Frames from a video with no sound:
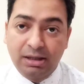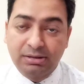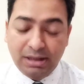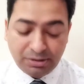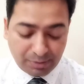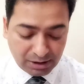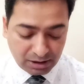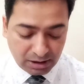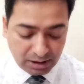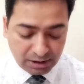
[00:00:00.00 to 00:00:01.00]
such
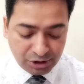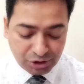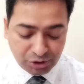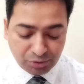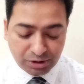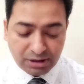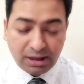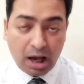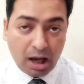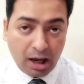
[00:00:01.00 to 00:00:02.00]
particular institutions
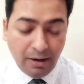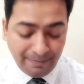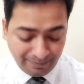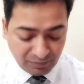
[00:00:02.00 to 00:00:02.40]
are: